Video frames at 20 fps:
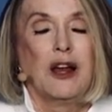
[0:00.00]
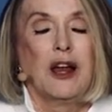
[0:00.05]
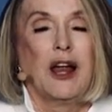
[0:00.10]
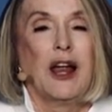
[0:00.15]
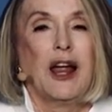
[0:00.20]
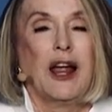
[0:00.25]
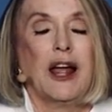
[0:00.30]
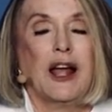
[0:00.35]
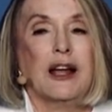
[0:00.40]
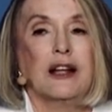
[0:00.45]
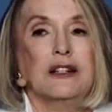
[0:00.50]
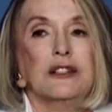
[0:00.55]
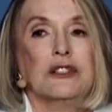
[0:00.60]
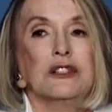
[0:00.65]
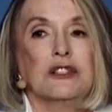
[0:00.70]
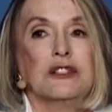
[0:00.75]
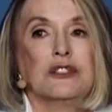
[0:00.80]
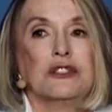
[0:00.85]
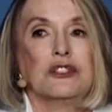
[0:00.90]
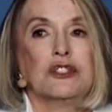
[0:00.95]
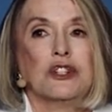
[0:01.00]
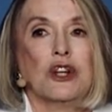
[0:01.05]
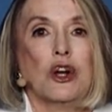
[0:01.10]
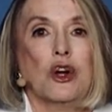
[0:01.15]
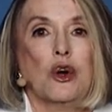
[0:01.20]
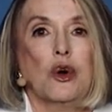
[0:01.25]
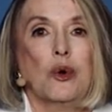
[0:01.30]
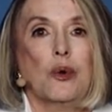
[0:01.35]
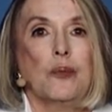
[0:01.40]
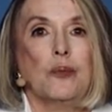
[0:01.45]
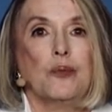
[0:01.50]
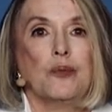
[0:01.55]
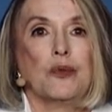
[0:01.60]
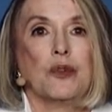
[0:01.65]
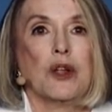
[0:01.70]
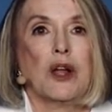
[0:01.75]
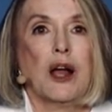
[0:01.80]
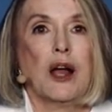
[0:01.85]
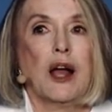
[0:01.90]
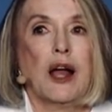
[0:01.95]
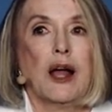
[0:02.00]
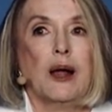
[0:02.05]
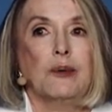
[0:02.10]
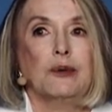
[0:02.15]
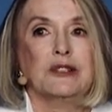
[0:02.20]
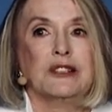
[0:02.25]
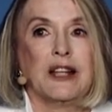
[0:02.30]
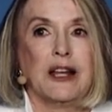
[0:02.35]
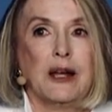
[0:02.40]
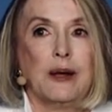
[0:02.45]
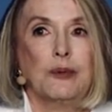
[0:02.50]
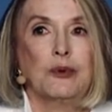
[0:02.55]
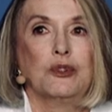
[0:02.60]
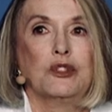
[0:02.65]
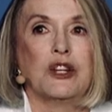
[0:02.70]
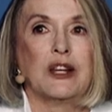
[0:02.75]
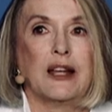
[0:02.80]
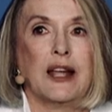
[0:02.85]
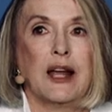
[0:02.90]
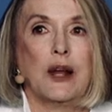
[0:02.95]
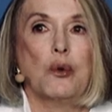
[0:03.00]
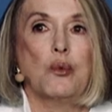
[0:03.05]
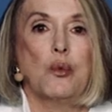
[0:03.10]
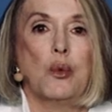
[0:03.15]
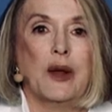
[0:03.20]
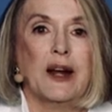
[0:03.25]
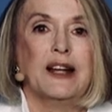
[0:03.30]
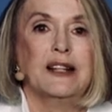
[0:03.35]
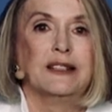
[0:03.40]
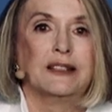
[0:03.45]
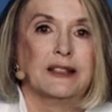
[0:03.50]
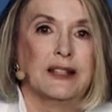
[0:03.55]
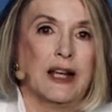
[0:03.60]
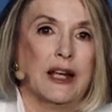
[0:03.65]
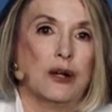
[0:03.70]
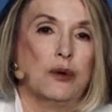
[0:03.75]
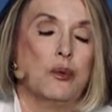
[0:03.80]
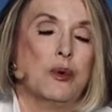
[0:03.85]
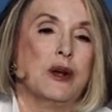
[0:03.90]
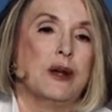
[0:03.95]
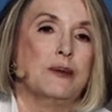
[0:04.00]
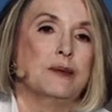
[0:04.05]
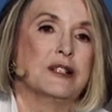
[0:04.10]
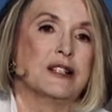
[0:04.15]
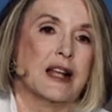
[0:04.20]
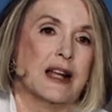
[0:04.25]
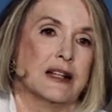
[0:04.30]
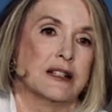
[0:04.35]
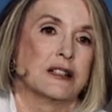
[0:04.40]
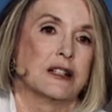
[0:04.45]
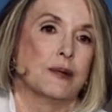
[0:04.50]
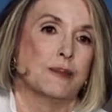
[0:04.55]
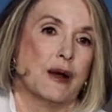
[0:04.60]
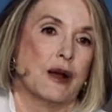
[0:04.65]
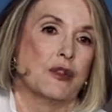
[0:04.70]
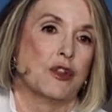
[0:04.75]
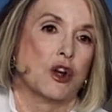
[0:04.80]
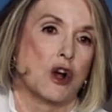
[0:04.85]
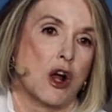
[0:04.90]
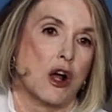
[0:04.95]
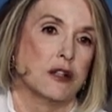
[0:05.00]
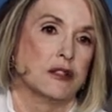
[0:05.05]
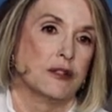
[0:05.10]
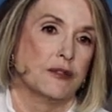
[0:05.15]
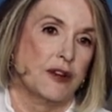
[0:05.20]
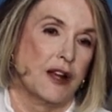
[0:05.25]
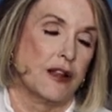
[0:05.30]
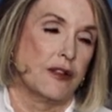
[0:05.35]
And so I was able to get what he said when he was asked about the cause of death.